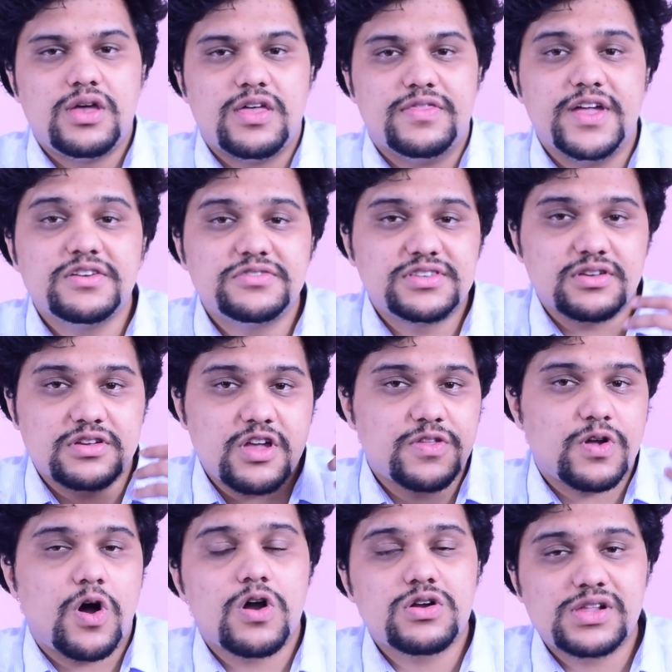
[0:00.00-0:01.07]
There's another
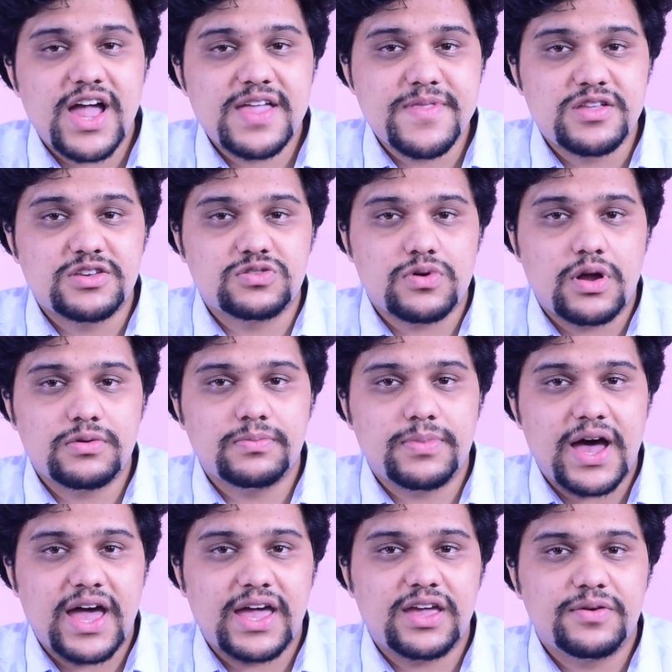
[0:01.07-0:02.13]
hotline that is run
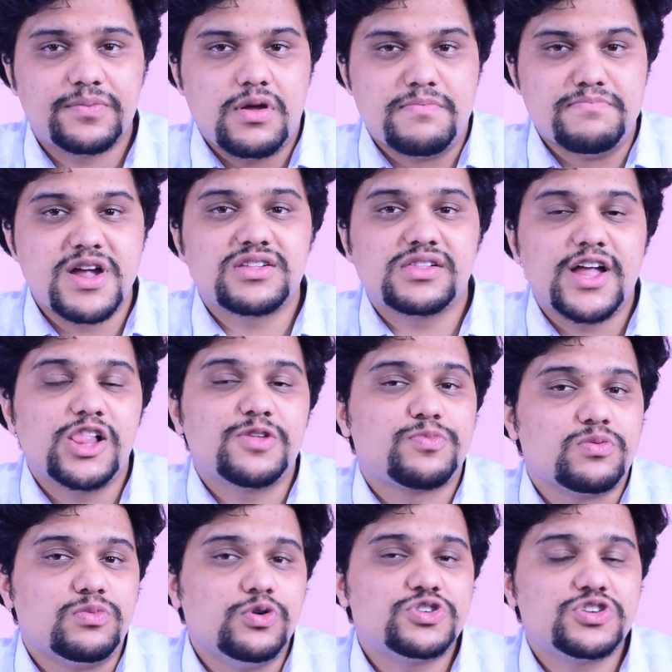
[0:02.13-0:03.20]
by Mental Health
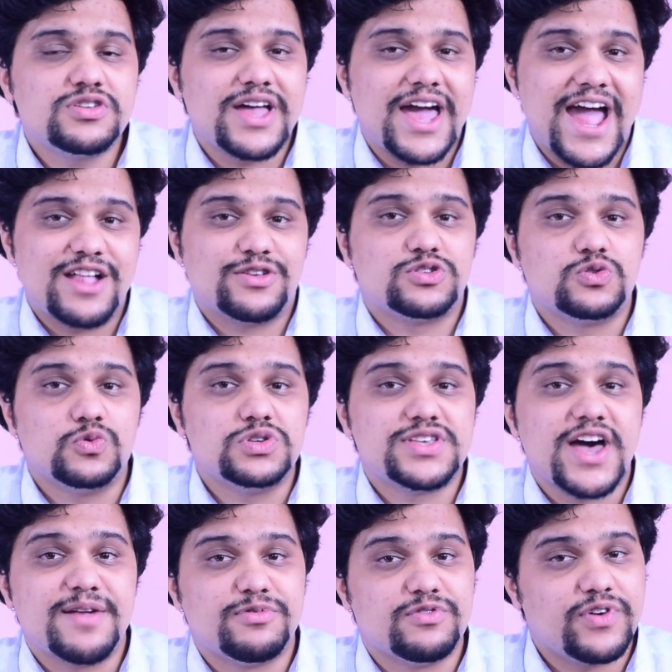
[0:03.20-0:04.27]
Promotion and
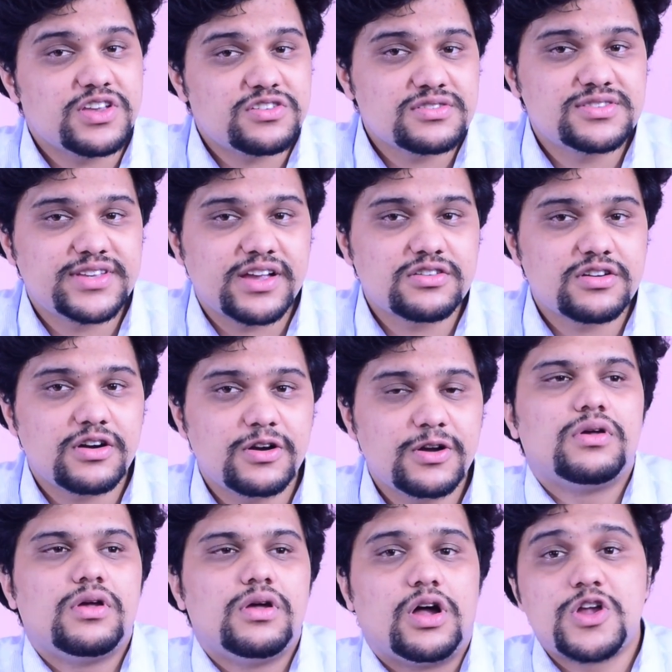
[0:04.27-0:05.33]
Suicide Prevention Center.
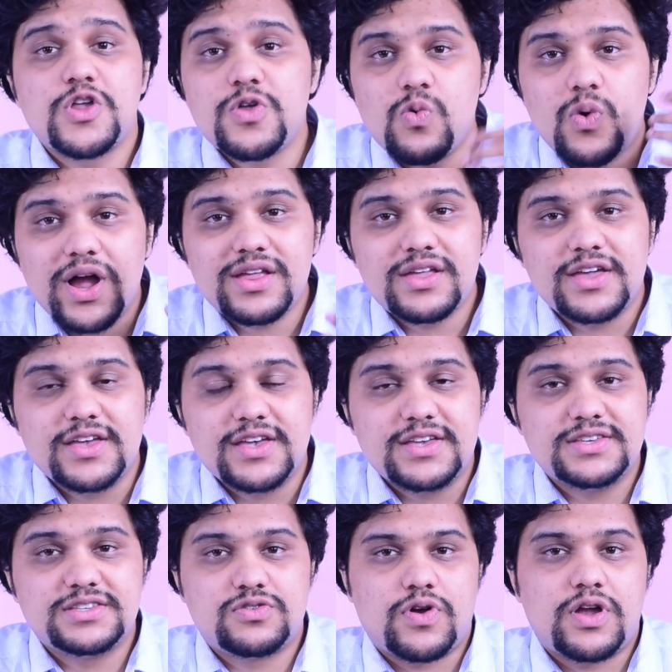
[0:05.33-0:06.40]
Another one
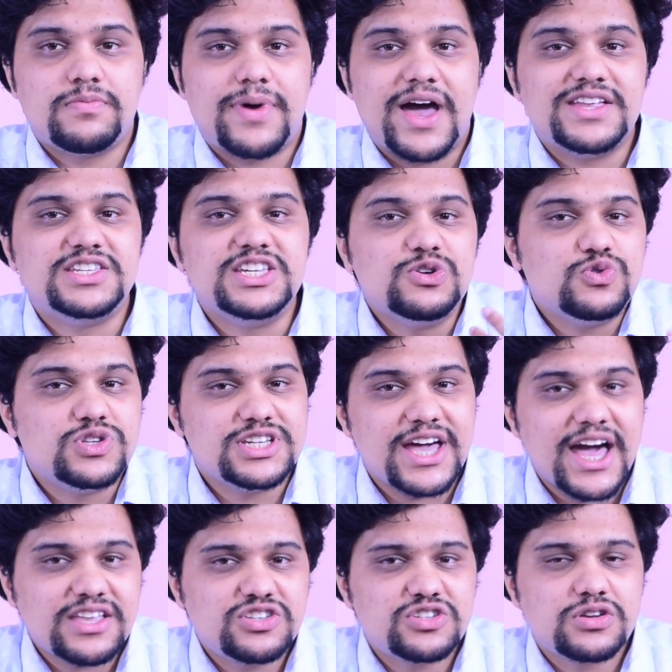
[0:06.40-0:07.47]
is run by
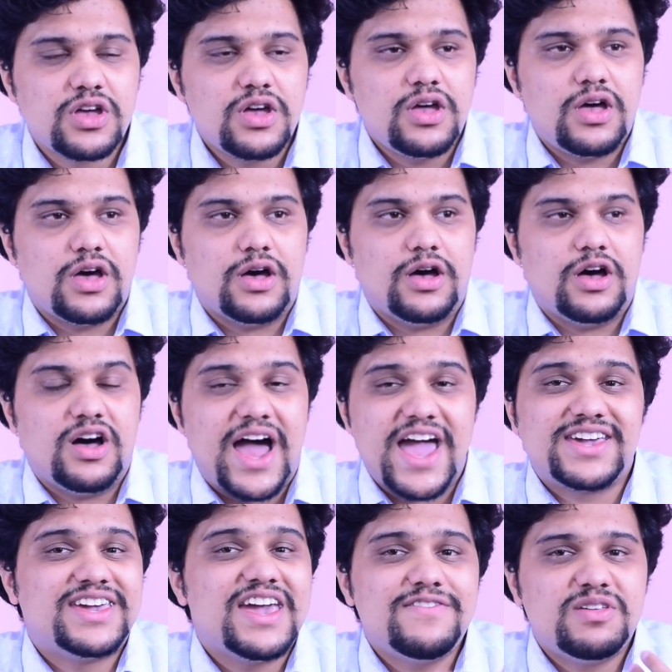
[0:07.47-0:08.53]
TUTH. I
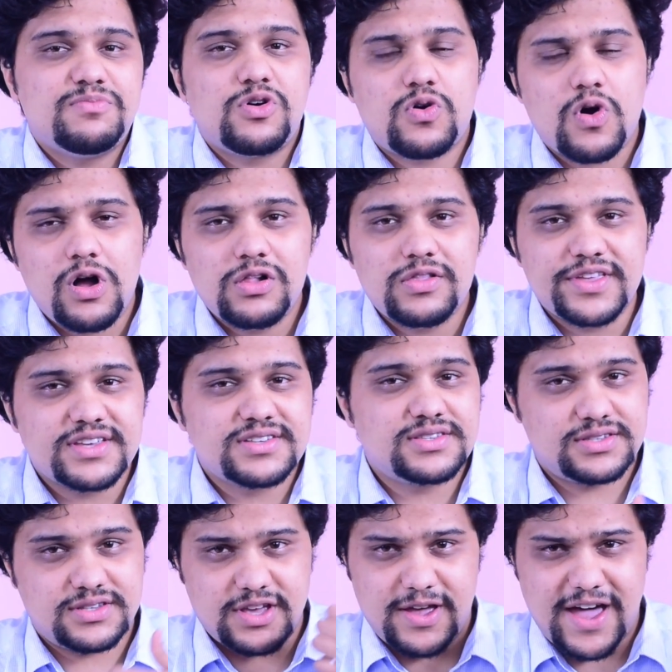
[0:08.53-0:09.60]
gave them a call
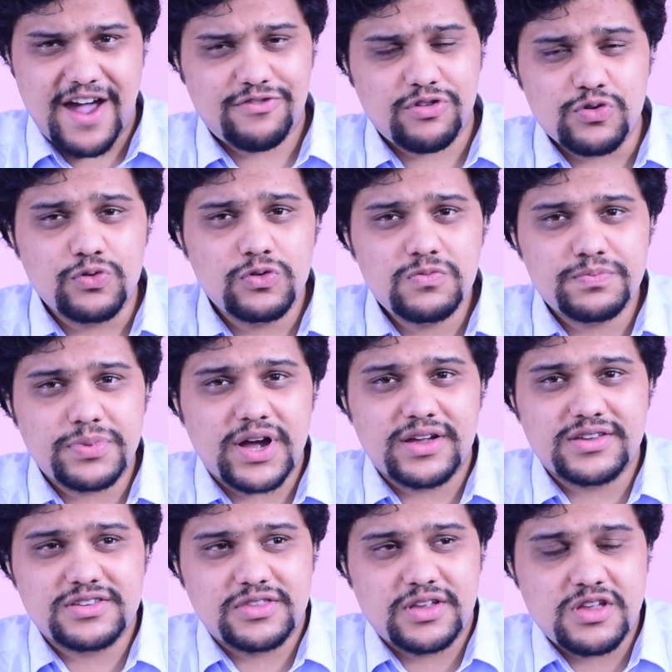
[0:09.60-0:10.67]
this afternoon, but
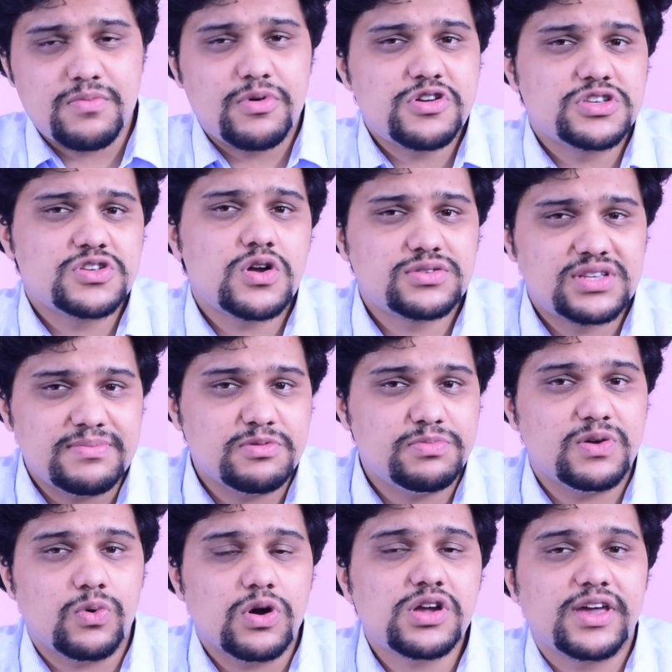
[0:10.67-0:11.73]
the number does not seem to be
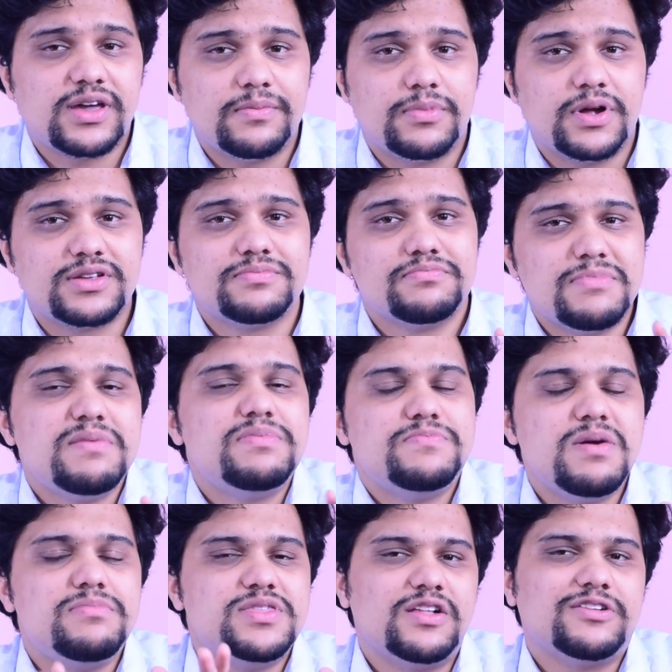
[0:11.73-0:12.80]
working. But
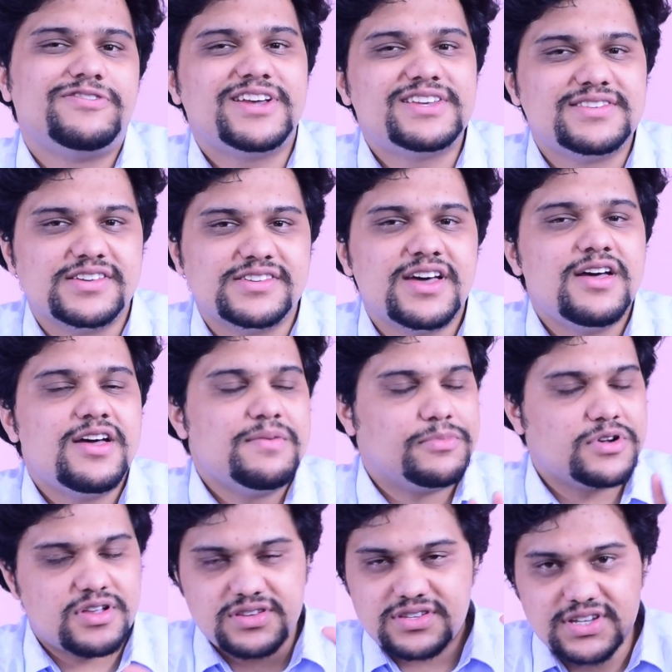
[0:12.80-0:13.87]
maybe they'll fix it.
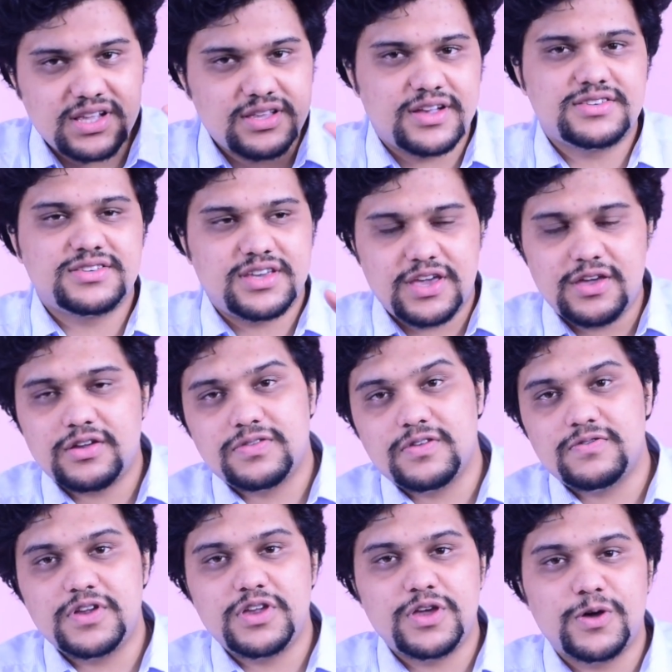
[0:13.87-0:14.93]
But still, it's here in the
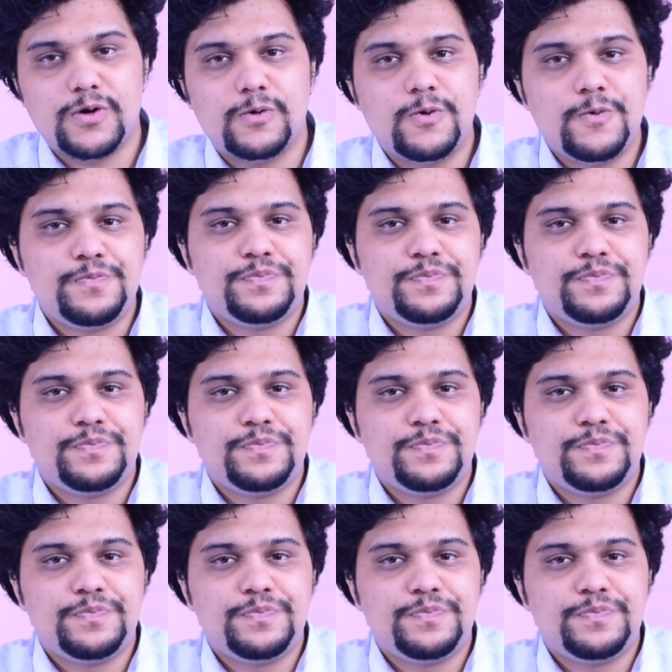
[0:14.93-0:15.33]
video.